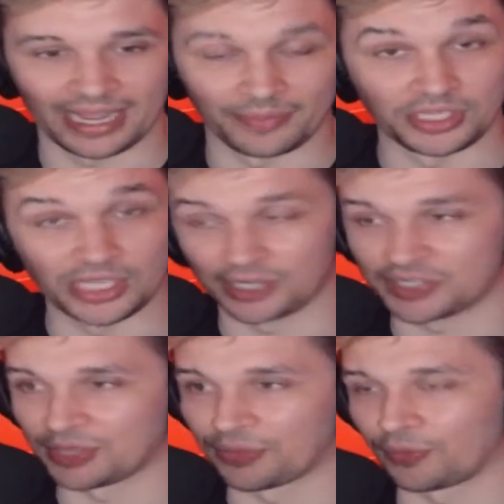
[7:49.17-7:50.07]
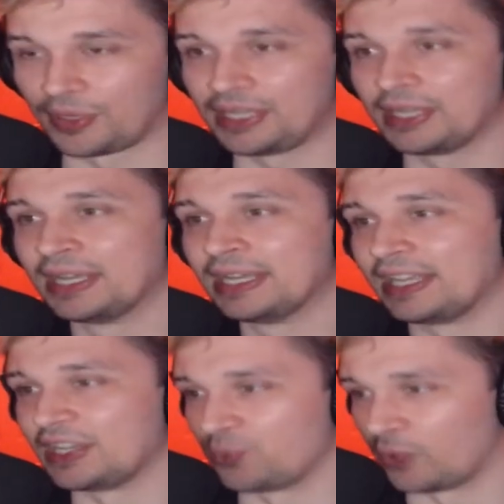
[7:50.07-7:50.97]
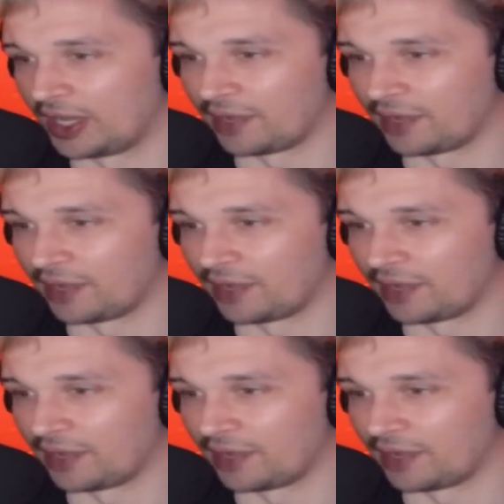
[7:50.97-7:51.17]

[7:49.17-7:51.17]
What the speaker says: I'm the youngest of 3 as well.